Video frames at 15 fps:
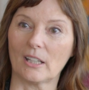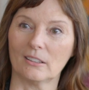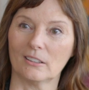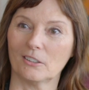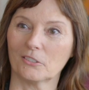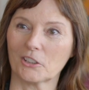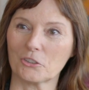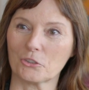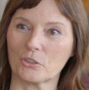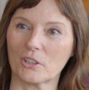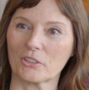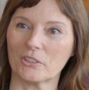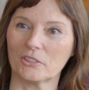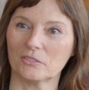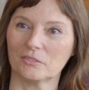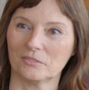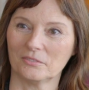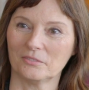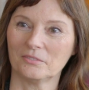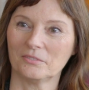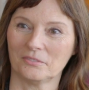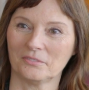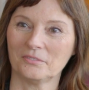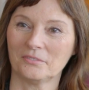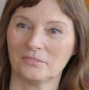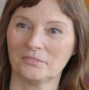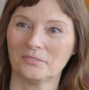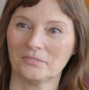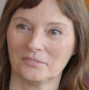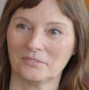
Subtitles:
and how important it is to know construction. And as a